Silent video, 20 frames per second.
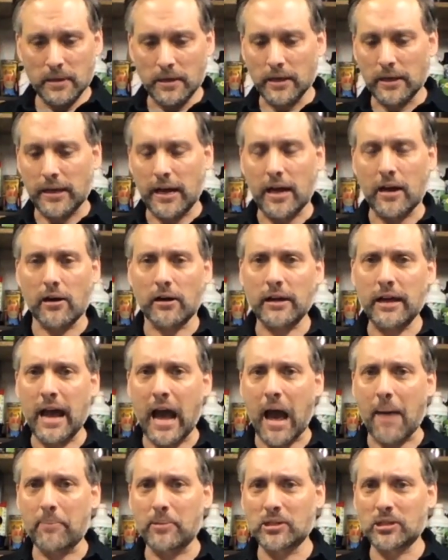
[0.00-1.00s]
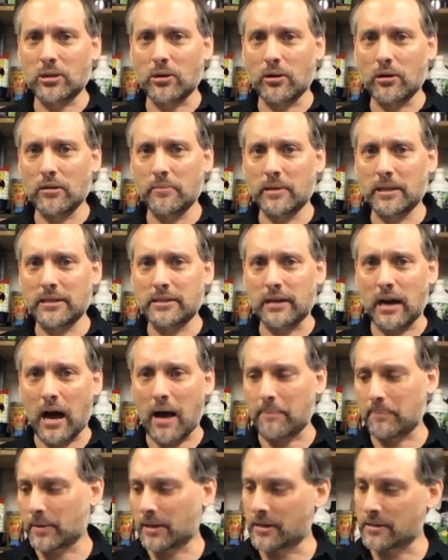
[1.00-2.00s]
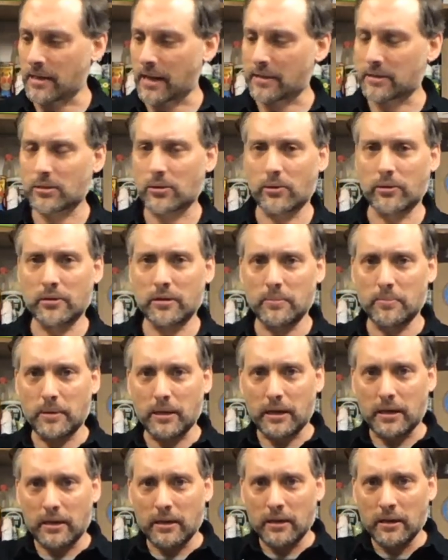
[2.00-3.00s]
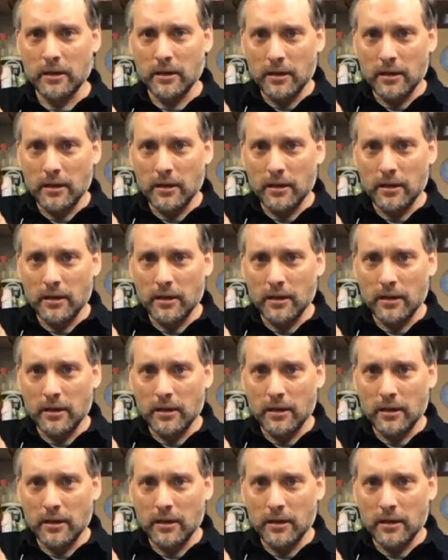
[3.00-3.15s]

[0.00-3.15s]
Again, our cap is going to be the top because that's going to be